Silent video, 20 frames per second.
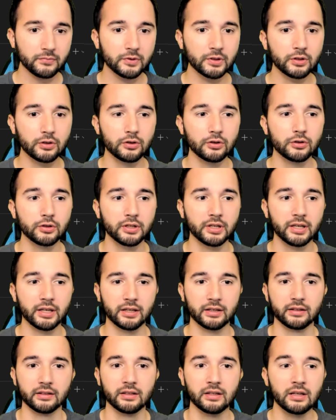
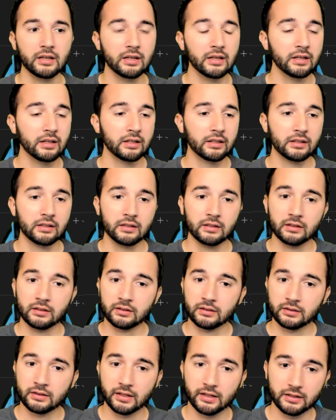Okay,
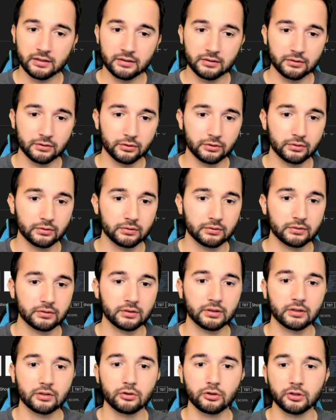then
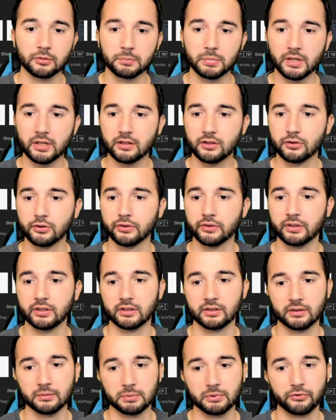going back, you see
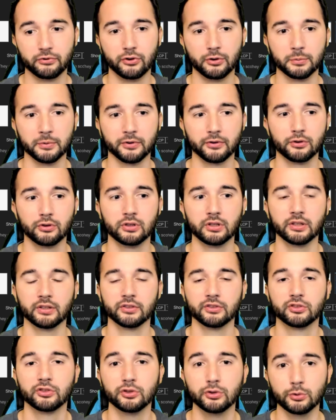the performance score
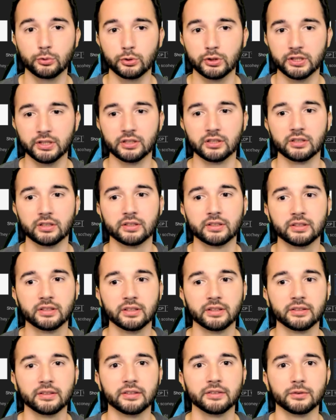is 2 here.
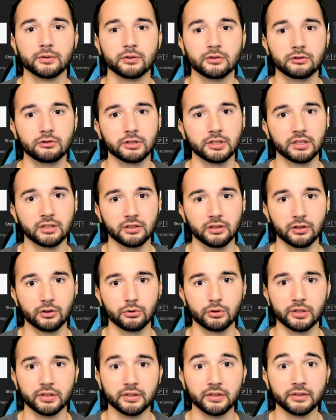This is really
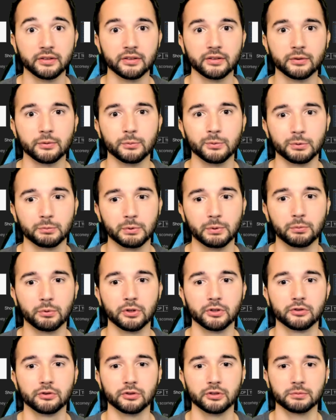low, and this is what we
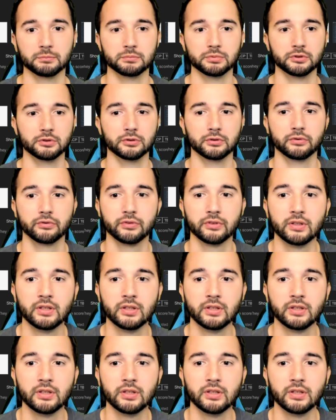want to improve.